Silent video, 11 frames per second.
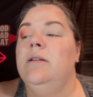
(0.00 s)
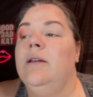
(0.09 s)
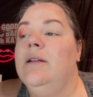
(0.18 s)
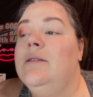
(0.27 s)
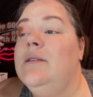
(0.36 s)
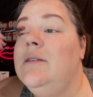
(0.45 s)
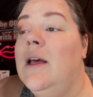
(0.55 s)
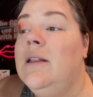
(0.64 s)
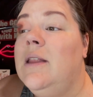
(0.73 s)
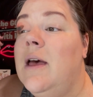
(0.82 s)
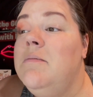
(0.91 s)
and
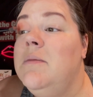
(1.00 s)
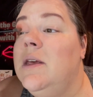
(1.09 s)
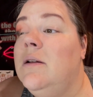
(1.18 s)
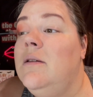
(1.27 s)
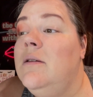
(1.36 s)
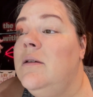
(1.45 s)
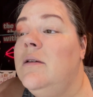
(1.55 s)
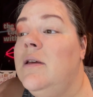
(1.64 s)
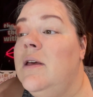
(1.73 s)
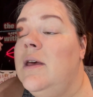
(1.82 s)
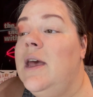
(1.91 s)
set that middle.
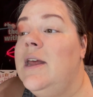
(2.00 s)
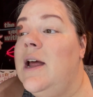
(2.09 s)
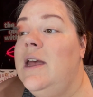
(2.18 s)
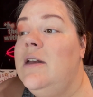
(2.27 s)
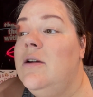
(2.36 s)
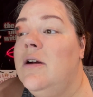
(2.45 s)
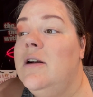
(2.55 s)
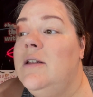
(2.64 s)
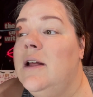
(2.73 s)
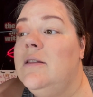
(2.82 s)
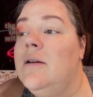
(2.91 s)
And I had
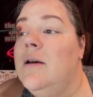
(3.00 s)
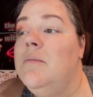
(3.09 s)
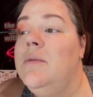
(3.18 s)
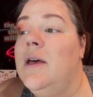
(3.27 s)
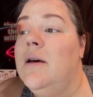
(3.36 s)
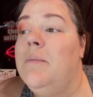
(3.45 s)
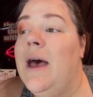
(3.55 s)
heard that the